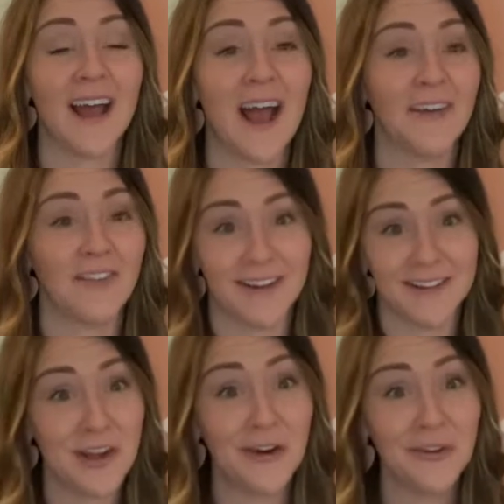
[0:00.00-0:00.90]
I've got
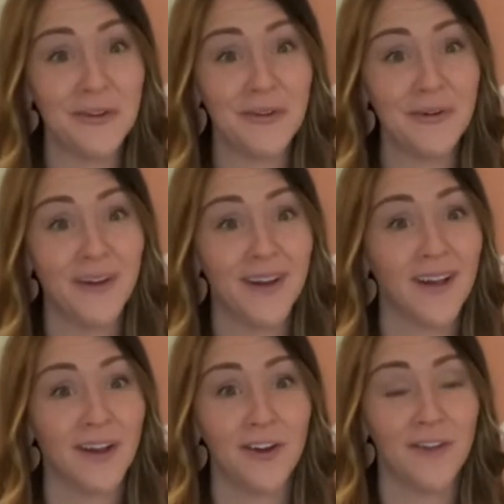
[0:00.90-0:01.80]
to tell you,
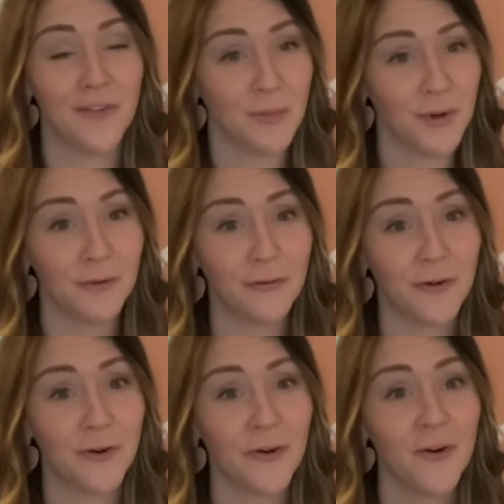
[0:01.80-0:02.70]
Good and the
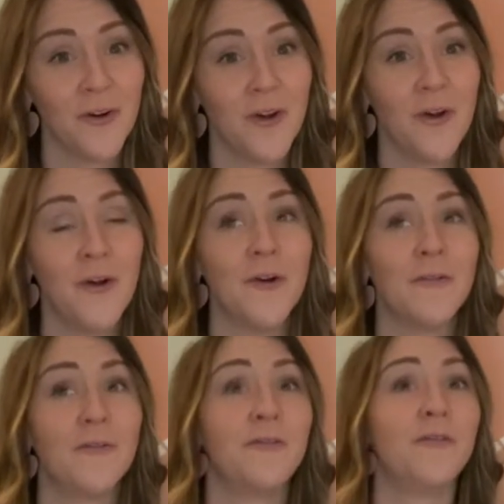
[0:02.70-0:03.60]
Beautiful
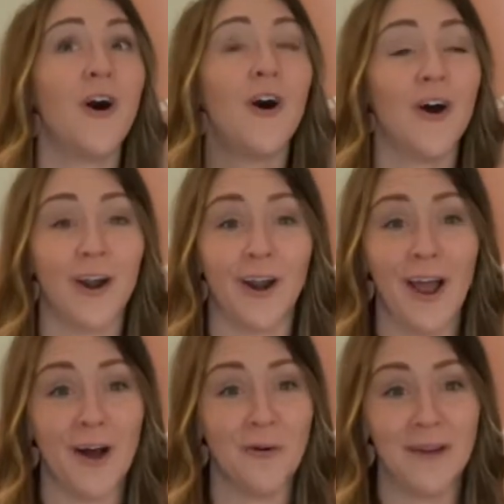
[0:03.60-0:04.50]
far
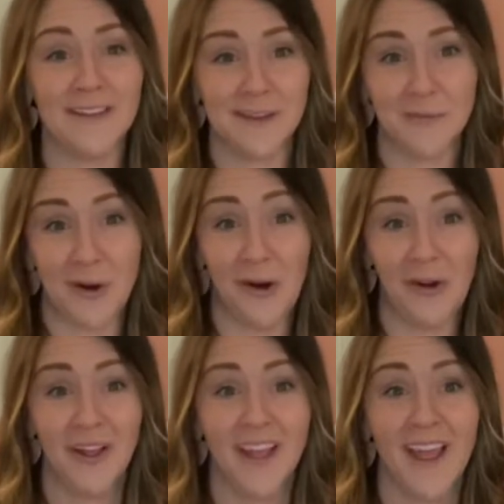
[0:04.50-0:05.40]
outweighs them
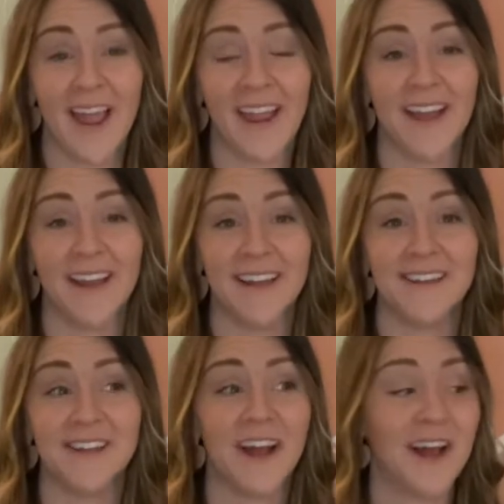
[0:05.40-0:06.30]
all.
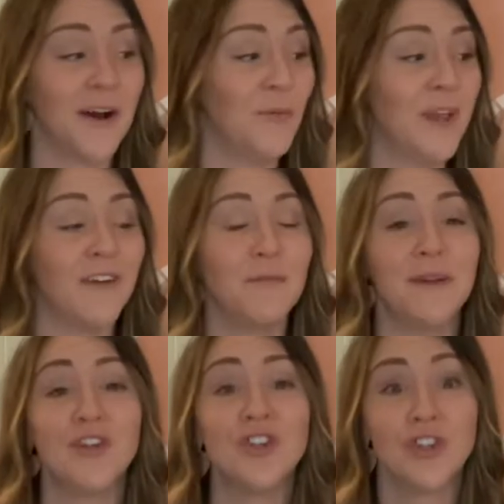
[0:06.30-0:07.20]
And um, we have
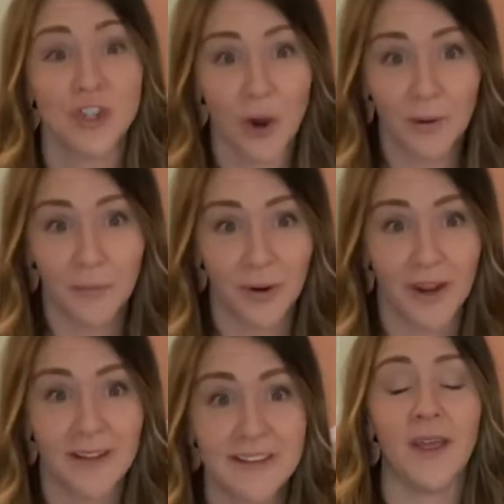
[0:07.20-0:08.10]
been so
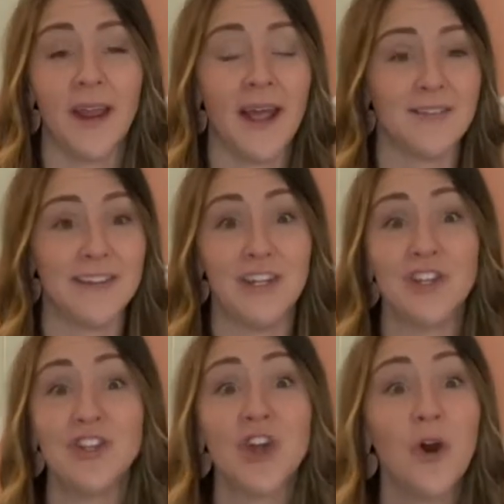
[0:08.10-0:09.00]
impressed. And I have seen
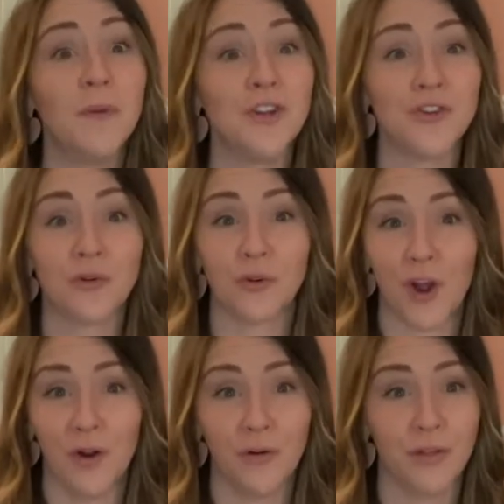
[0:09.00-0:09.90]
so much
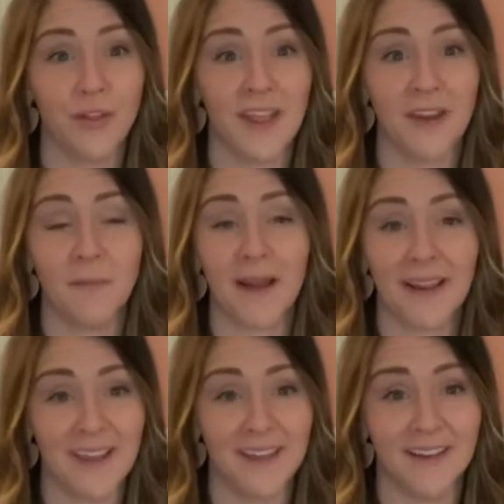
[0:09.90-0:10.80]
growth in my
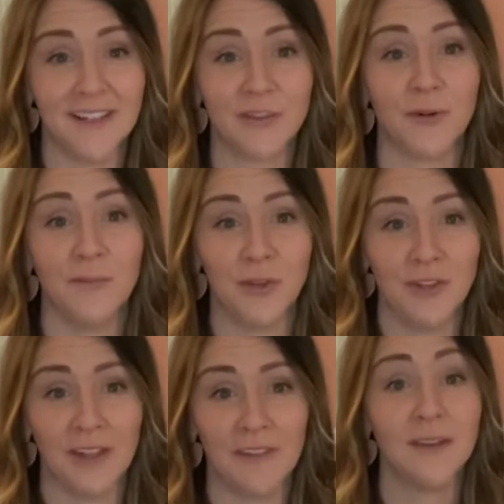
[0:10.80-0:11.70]
kids from
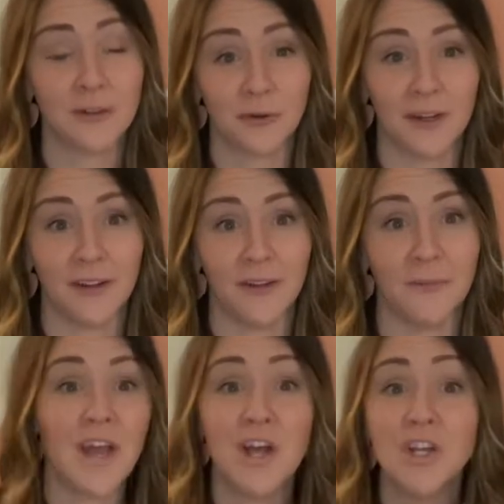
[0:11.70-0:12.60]
using this
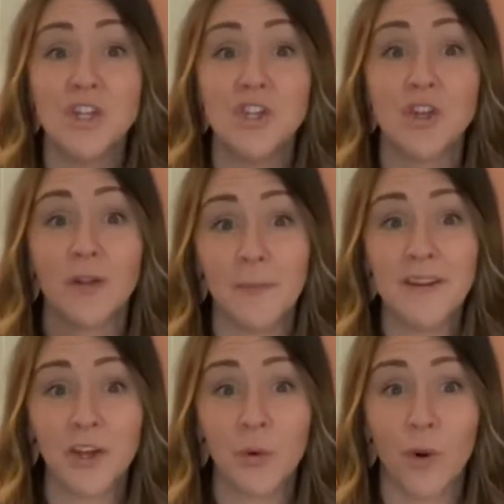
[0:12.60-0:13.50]
curriculum. So let me
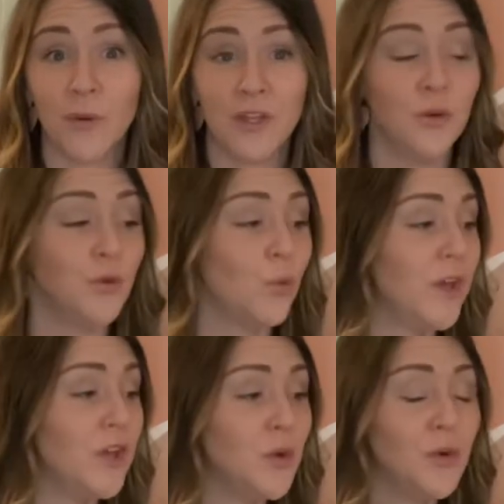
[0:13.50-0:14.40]
tell you what we use. We
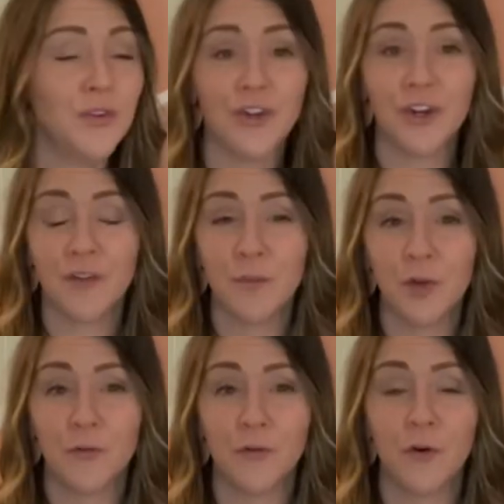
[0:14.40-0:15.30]
use the Good and the
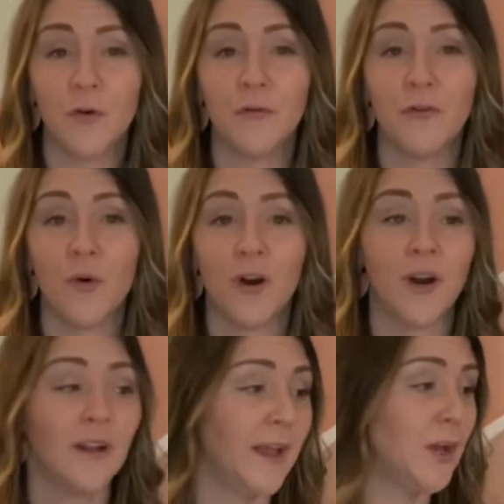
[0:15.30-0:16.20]
Beautiful
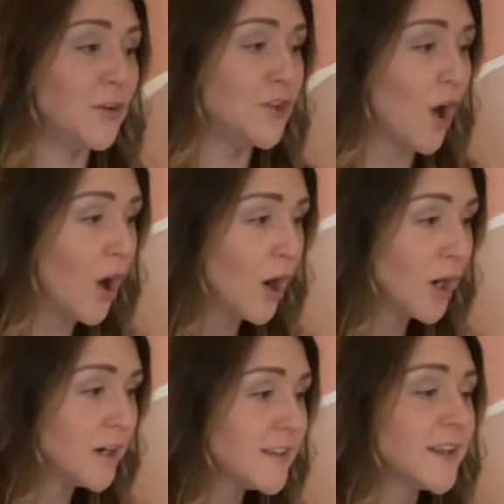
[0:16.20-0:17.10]
for language
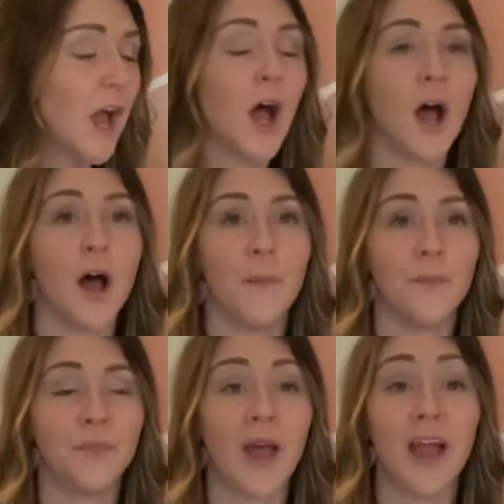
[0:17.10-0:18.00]
arts.
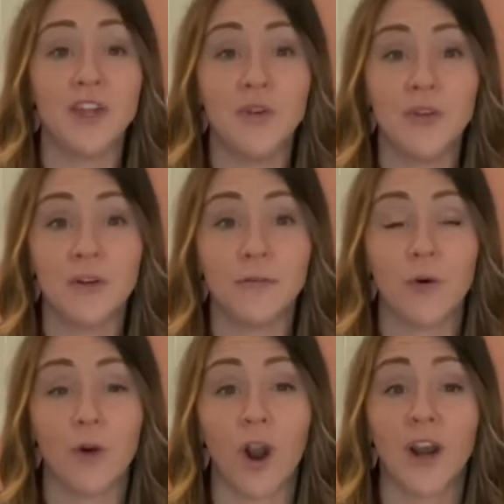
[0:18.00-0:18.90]
Um, I use it
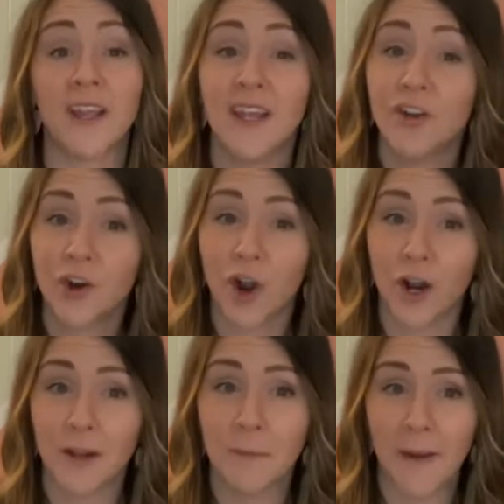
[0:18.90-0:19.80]
for our
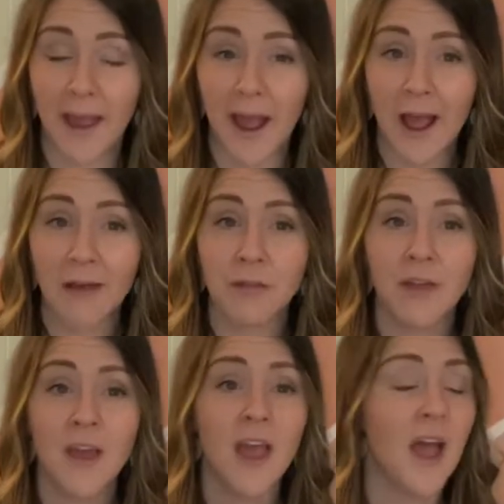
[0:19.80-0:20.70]
kindergarten math.
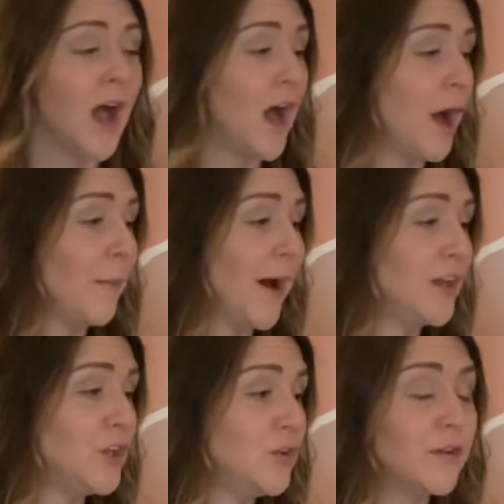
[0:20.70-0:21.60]
Um, I
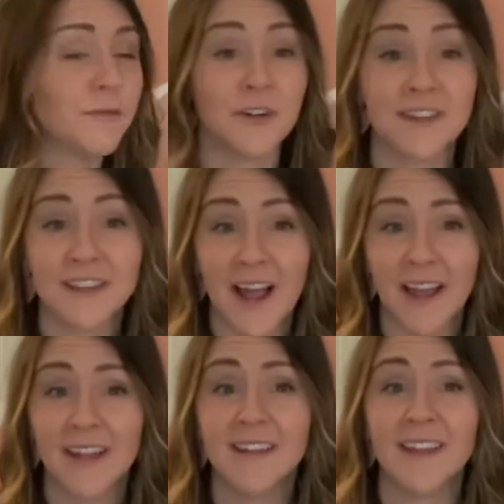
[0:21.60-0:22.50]
use it for
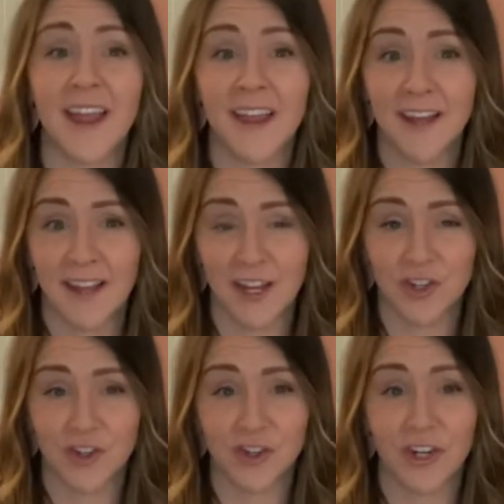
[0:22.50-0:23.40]
science and
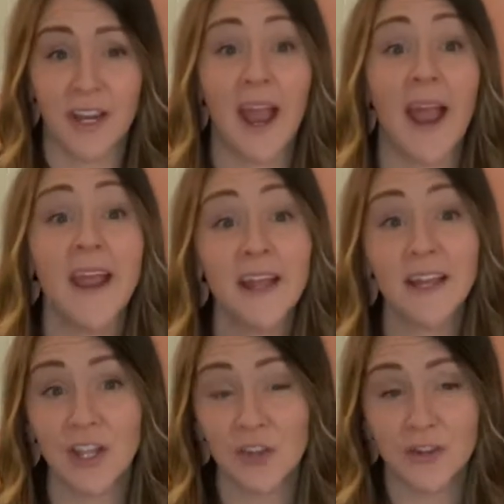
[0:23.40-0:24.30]
history, and
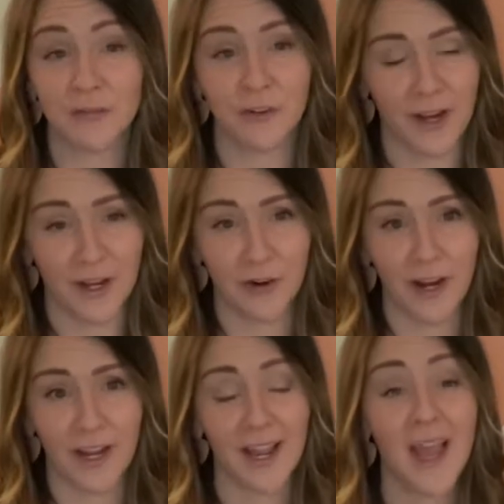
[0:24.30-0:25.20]
I use it for
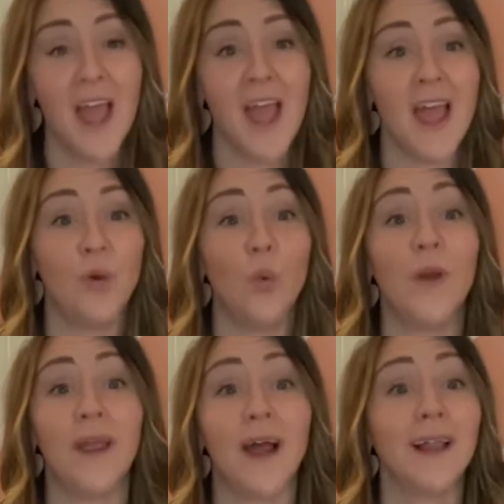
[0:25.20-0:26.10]
handwriting. And
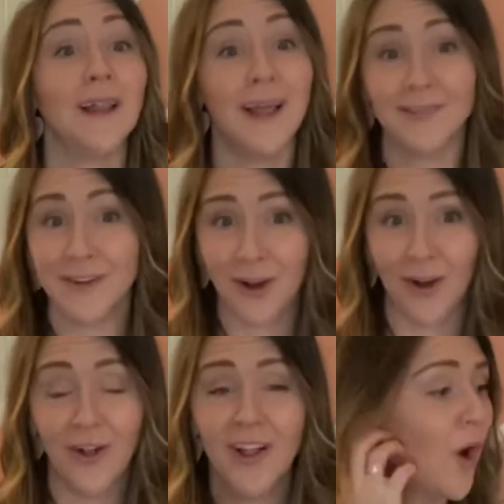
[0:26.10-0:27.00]
we love it
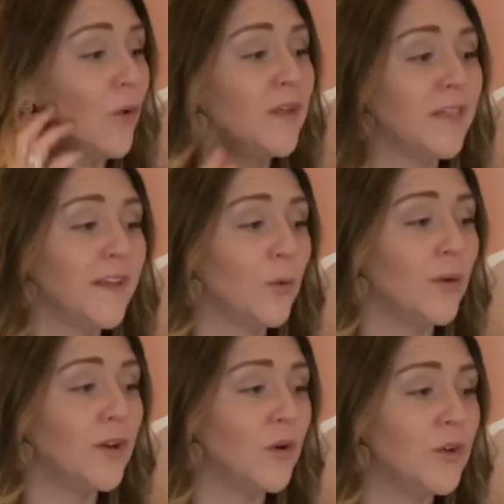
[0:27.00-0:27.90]
all. only thing that
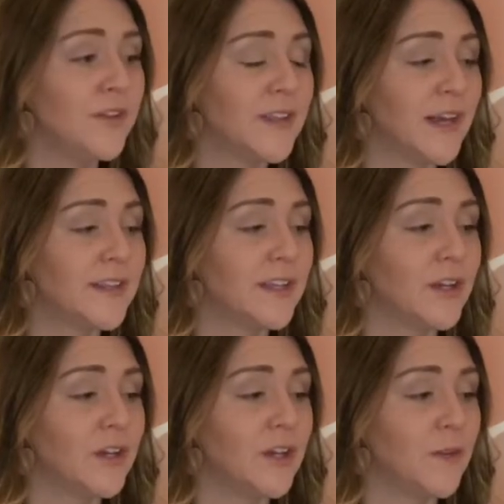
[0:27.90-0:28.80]
we don't use that's
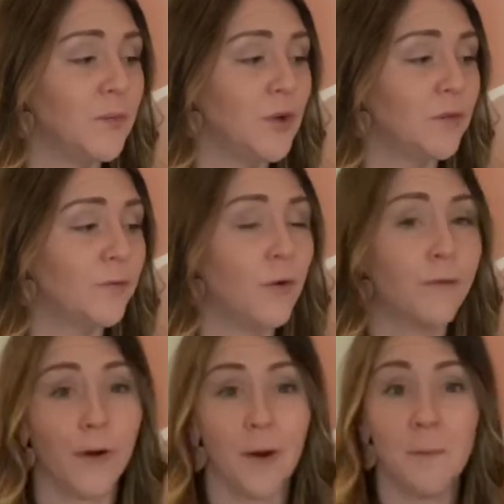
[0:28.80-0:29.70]
good and the beautiful
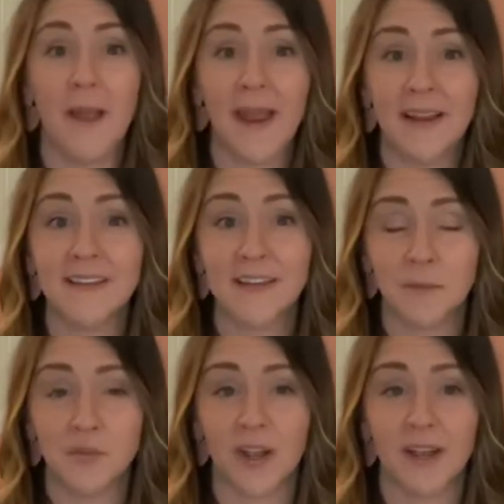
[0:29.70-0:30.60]
for our main
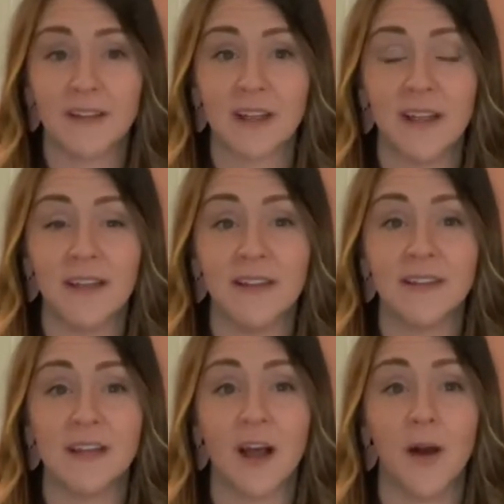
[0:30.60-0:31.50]
subjects
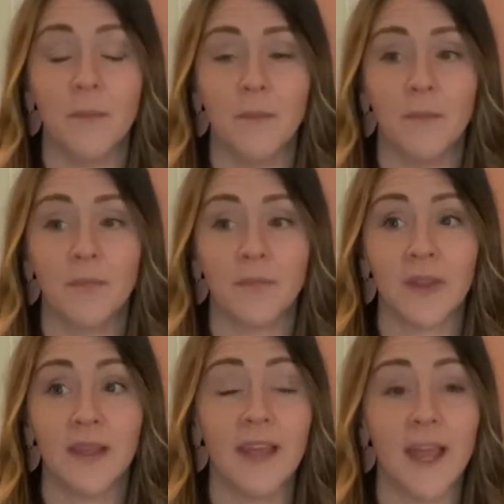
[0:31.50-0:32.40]
is um,
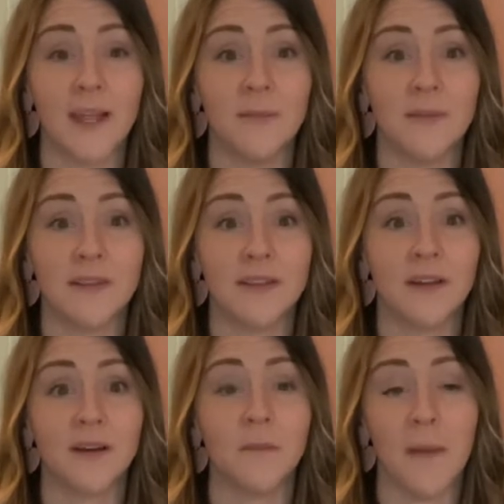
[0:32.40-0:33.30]
Gabe's
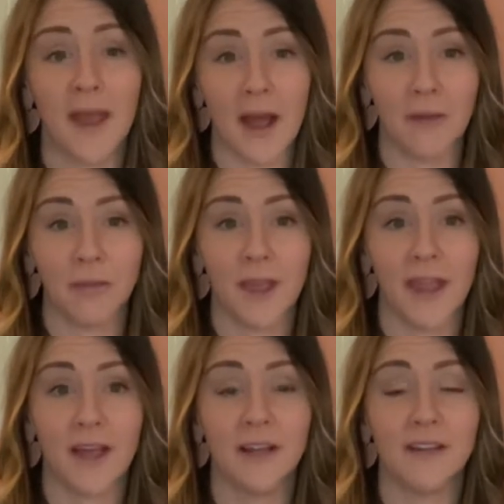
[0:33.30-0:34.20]
math.
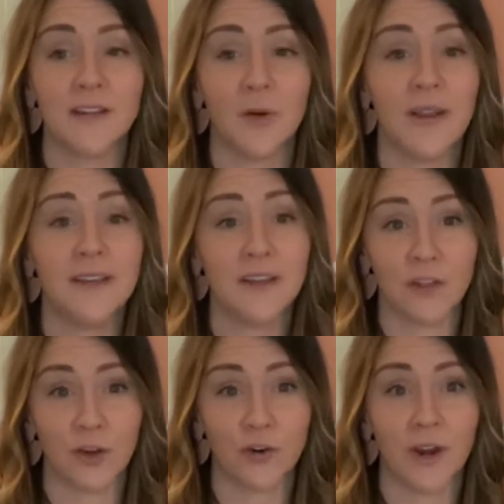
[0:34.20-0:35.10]
And so he's in
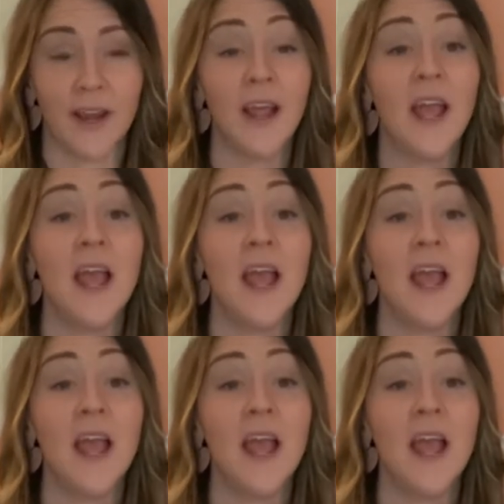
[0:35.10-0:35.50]
third grade.